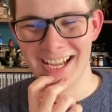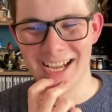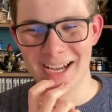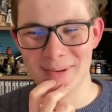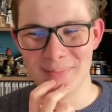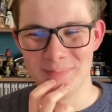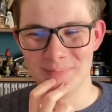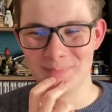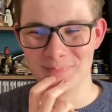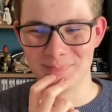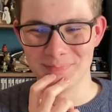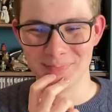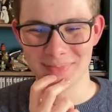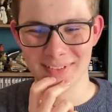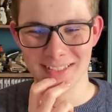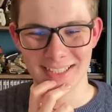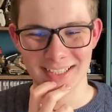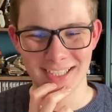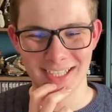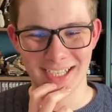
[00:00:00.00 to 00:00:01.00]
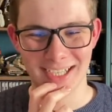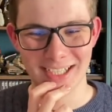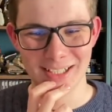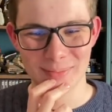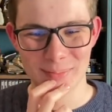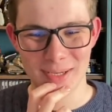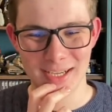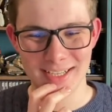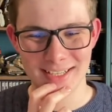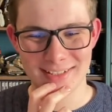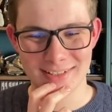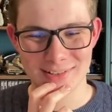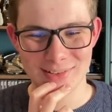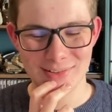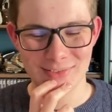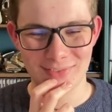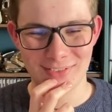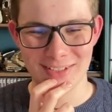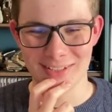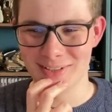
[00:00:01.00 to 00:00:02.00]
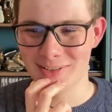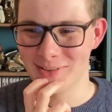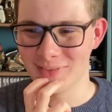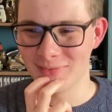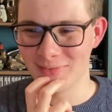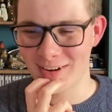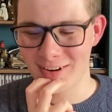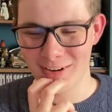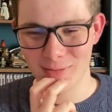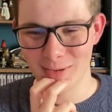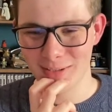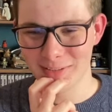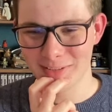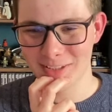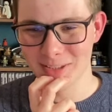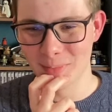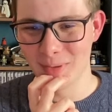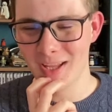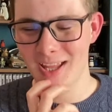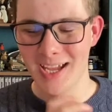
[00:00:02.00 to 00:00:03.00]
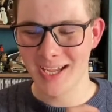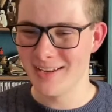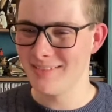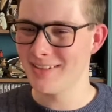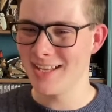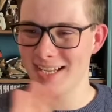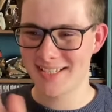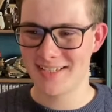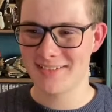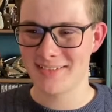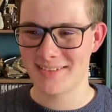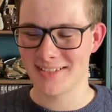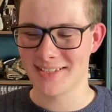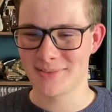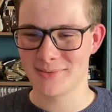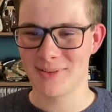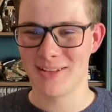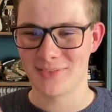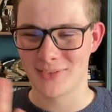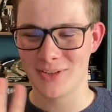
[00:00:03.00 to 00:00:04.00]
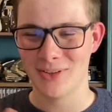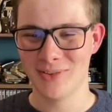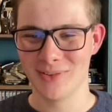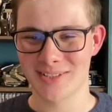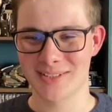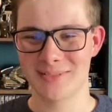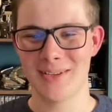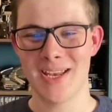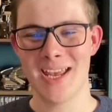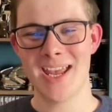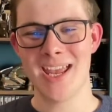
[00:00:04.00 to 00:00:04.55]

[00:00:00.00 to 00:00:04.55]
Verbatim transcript: um, I'll buy two for you. You're very welcome. And that's the other thing as well, of course.